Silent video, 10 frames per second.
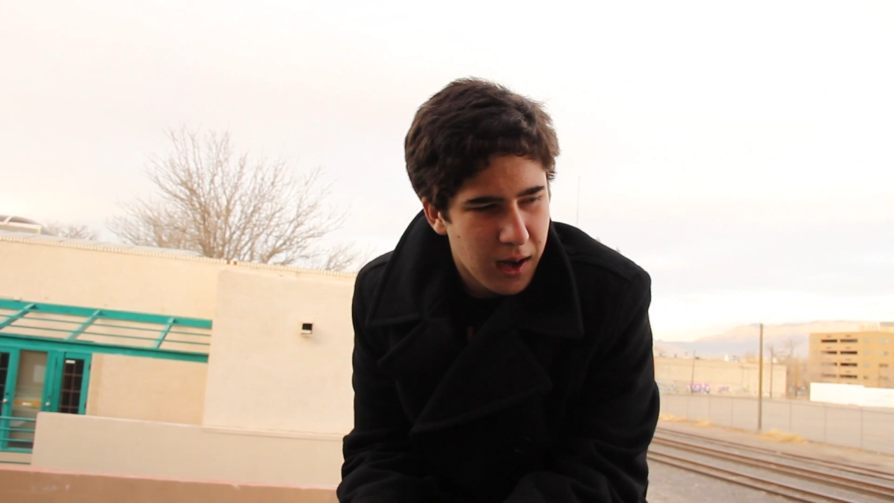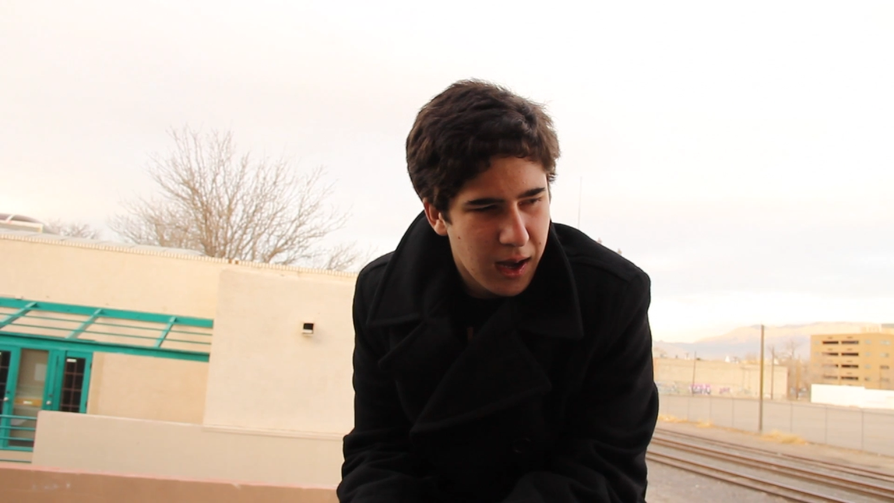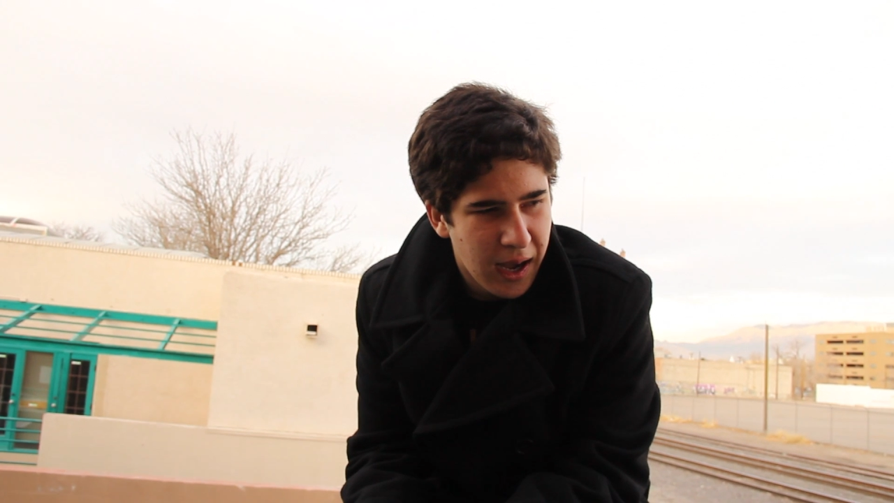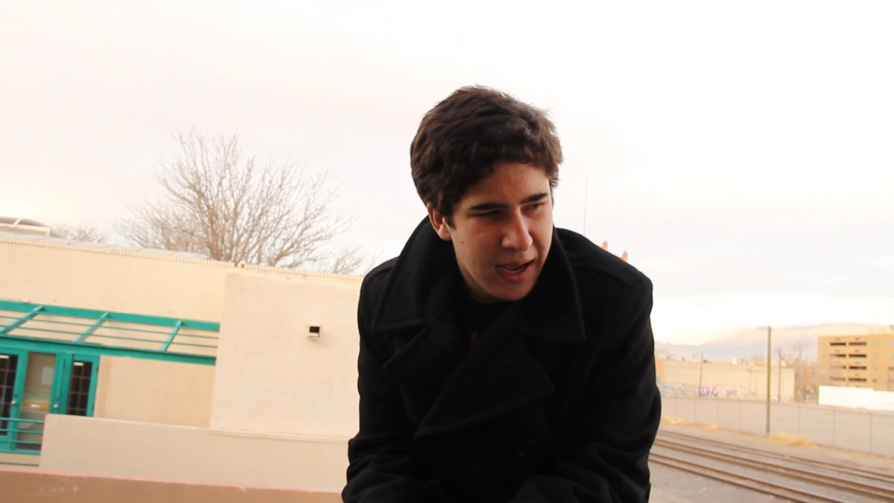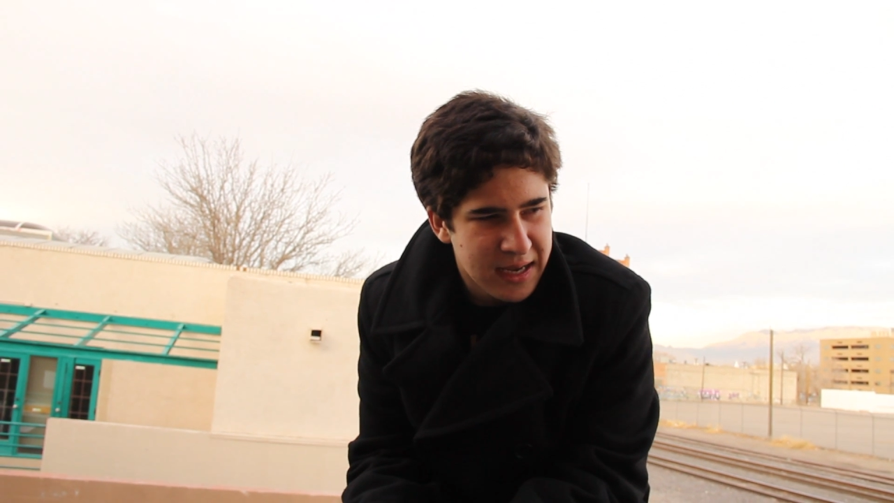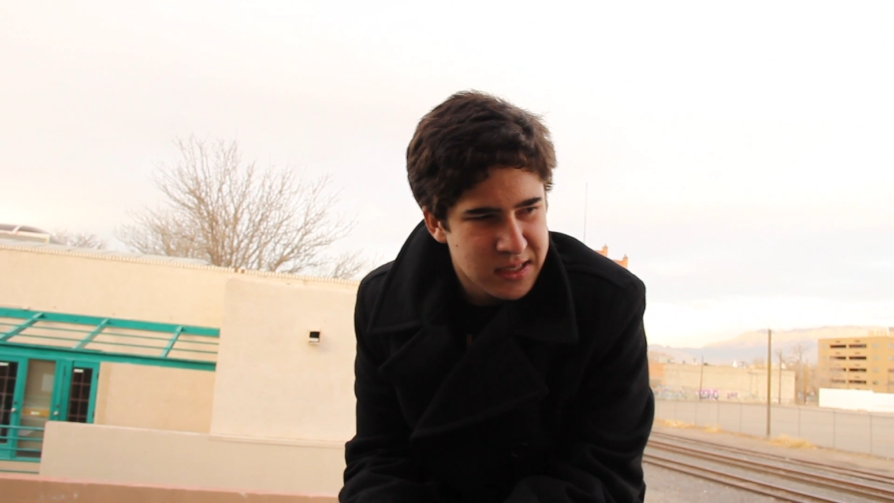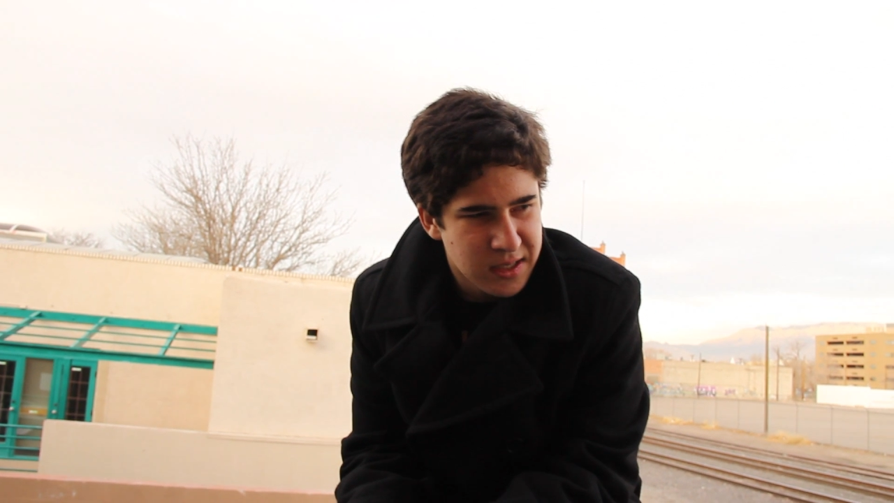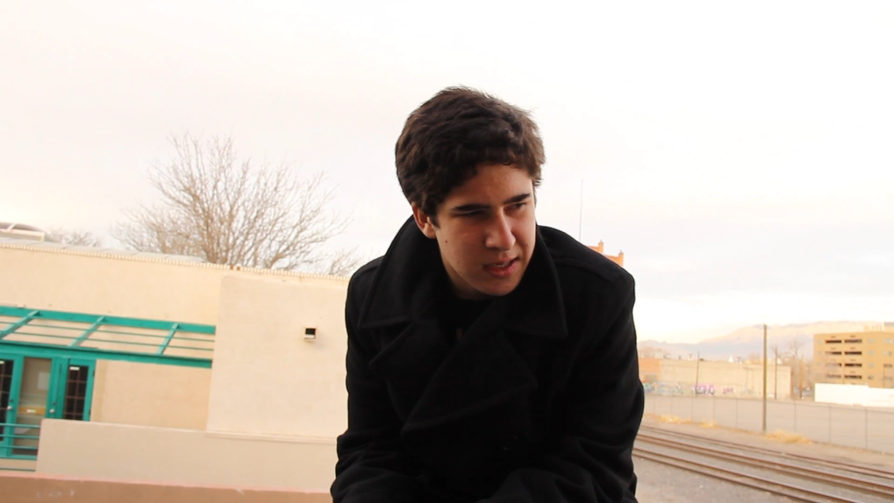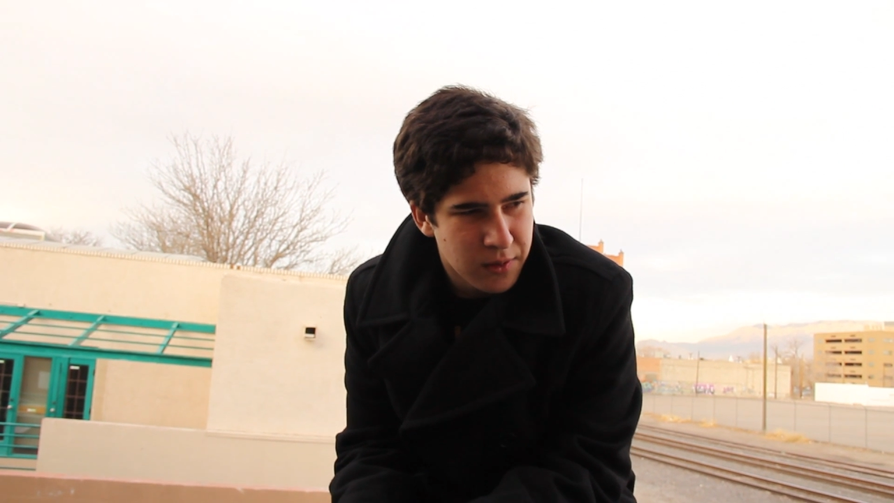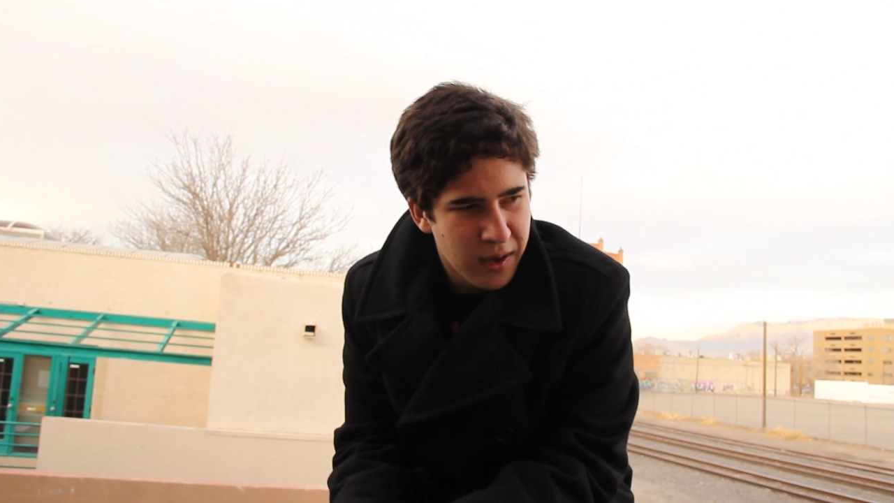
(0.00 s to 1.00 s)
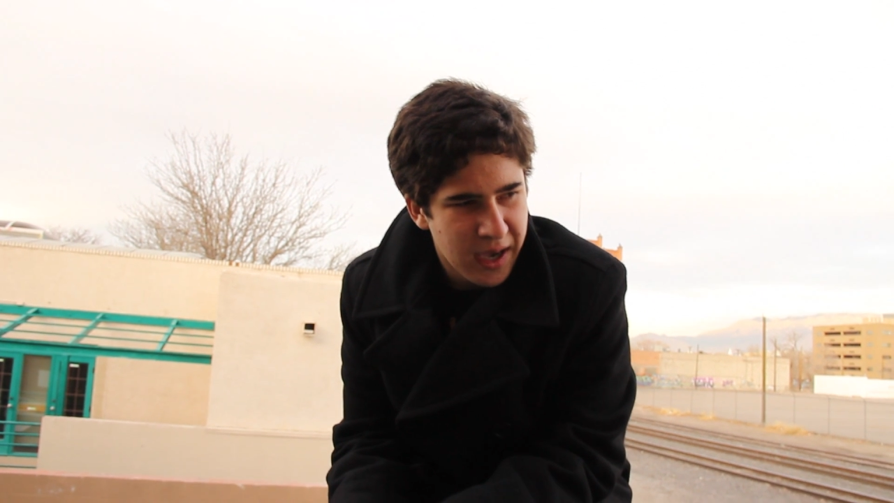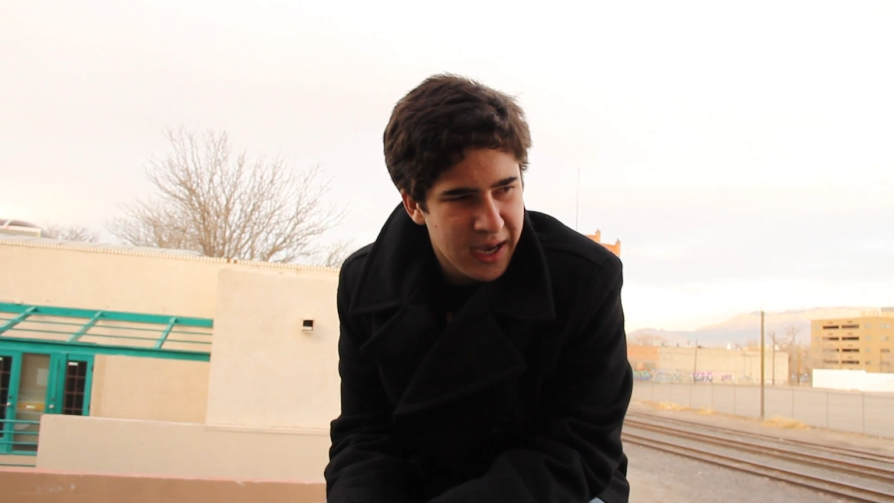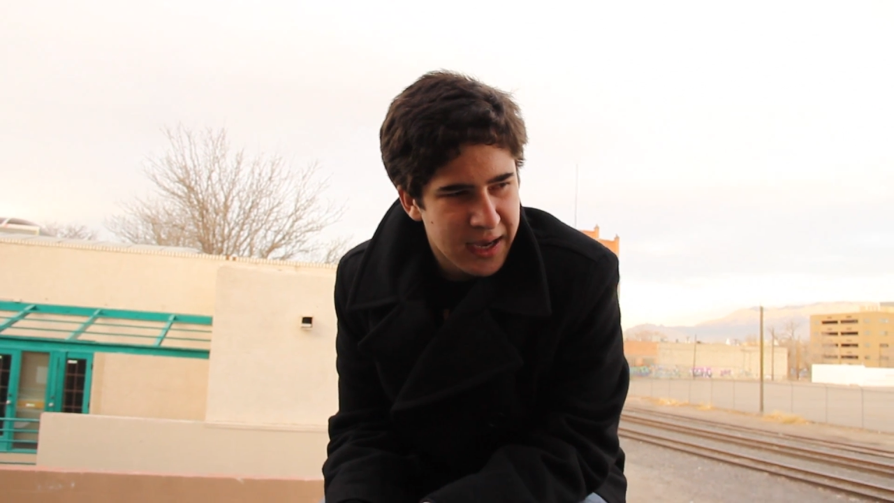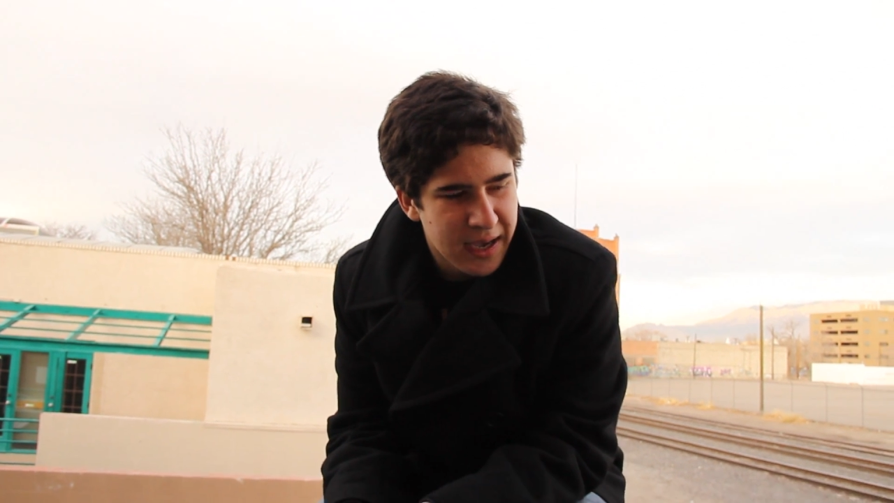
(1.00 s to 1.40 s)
I had to get away.